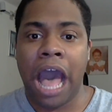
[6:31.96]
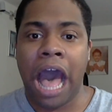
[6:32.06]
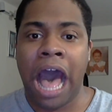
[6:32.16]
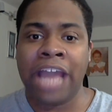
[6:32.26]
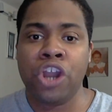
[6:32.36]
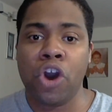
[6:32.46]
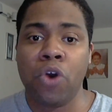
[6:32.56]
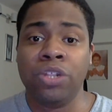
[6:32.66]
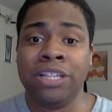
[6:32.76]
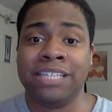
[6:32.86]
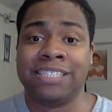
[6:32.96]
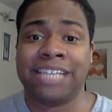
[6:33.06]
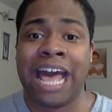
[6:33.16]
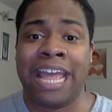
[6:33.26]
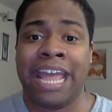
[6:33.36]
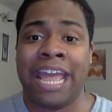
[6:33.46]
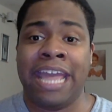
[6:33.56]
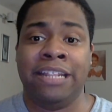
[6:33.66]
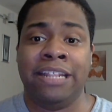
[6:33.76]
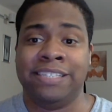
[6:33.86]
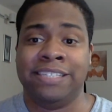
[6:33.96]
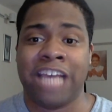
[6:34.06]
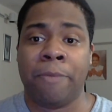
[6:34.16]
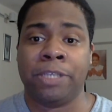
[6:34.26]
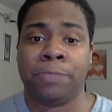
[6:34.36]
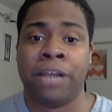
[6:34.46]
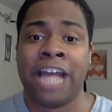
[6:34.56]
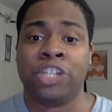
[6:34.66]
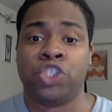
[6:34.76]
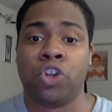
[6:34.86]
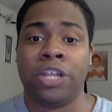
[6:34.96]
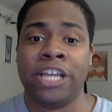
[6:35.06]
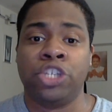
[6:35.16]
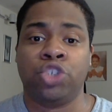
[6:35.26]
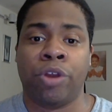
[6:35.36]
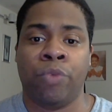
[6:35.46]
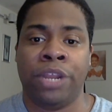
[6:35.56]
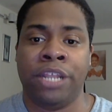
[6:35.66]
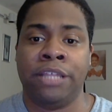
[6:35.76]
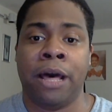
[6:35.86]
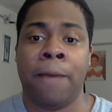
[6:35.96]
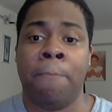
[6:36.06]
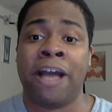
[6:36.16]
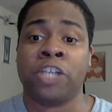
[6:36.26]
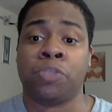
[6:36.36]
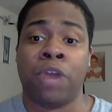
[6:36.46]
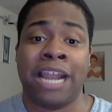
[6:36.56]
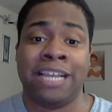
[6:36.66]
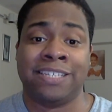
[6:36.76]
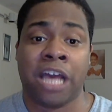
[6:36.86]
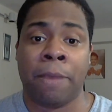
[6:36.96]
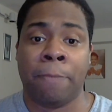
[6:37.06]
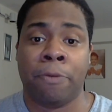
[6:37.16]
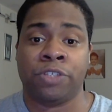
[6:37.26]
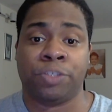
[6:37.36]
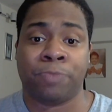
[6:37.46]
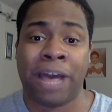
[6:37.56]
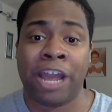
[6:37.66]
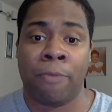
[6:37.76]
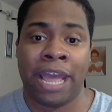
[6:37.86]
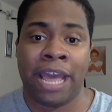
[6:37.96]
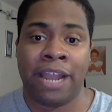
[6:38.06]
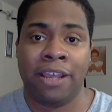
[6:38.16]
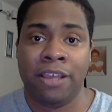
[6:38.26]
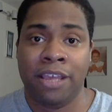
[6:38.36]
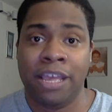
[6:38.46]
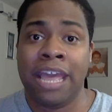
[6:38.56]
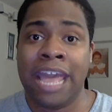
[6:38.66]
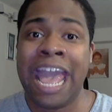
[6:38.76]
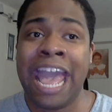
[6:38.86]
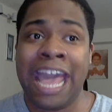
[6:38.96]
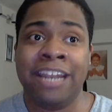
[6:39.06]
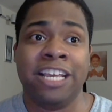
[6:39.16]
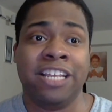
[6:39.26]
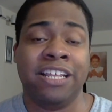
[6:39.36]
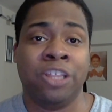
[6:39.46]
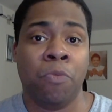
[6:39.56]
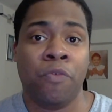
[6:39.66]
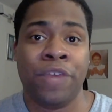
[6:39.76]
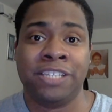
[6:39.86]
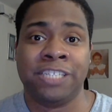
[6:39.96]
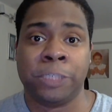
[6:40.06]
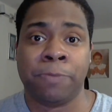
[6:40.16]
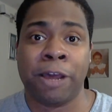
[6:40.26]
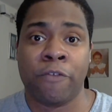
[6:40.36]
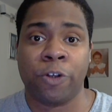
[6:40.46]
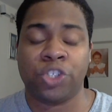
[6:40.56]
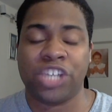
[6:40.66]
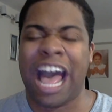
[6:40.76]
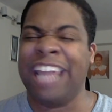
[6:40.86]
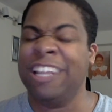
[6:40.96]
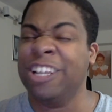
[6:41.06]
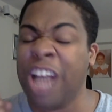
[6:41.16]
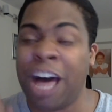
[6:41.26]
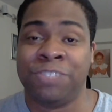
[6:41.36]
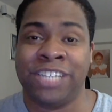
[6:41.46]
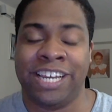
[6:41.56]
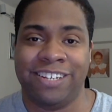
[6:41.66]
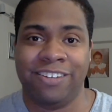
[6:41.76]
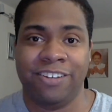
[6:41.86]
I know this guy ain't DC Comics, but I totally enjoyed reading the Miles Morales comic books of Spider-Man. And the movie Into the Spider-Verse, I loved it.